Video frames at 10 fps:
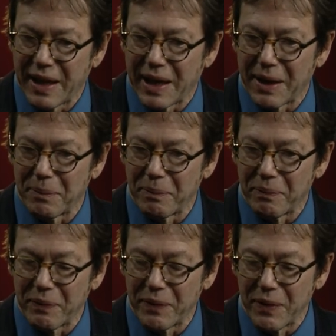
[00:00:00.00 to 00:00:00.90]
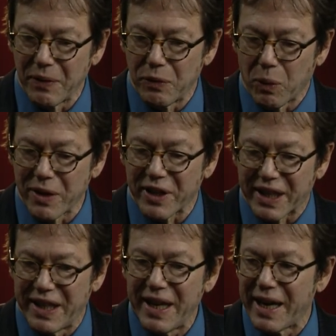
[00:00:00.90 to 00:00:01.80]
one of the
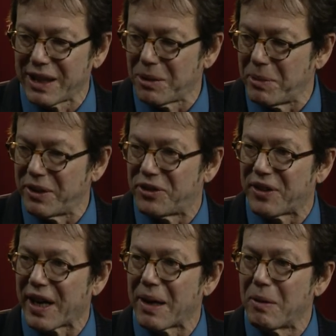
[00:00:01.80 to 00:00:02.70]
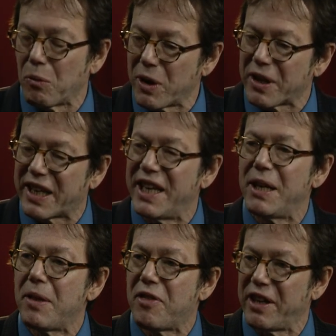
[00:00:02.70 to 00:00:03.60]

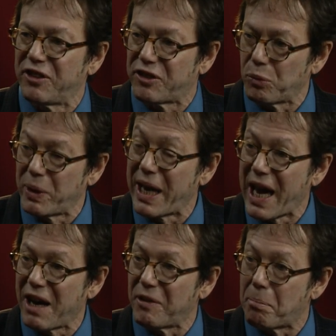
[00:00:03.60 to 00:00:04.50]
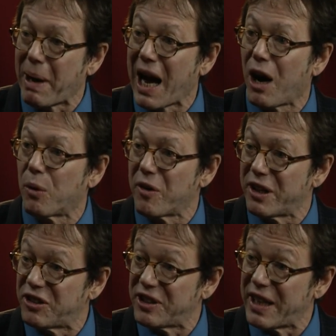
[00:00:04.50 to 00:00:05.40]
key things that we have, a power that
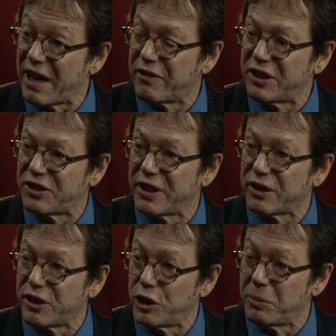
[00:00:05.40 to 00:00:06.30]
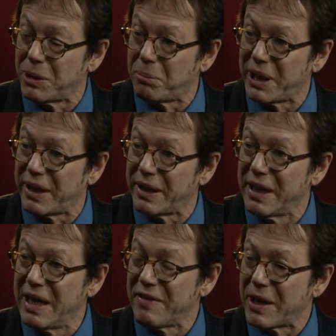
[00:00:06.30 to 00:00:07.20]
is in every single human being
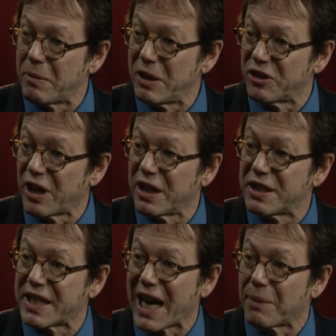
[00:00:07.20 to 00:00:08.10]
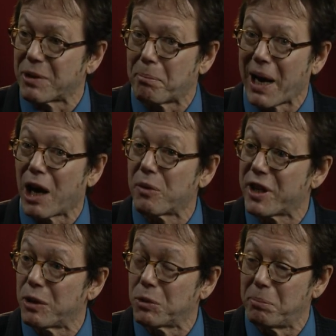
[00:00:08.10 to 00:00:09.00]
that is untapped, a power
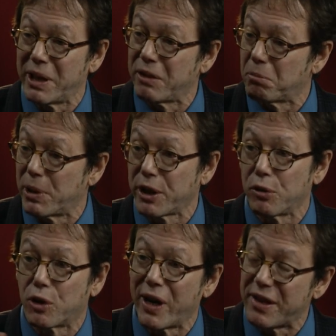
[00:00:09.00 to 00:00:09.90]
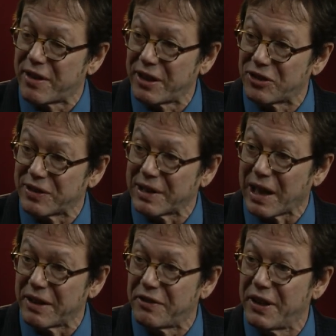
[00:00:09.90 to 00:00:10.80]
that will bring you great things in
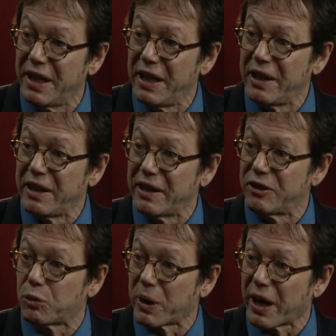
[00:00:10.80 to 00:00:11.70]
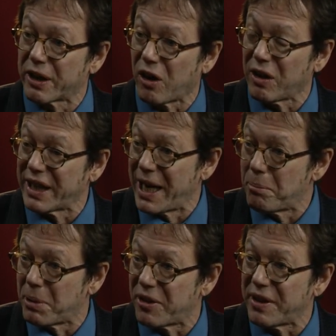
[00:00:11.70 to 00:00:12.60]
life, is what I call
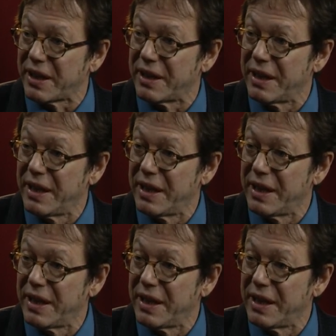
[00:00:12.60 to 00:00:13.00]
empathy.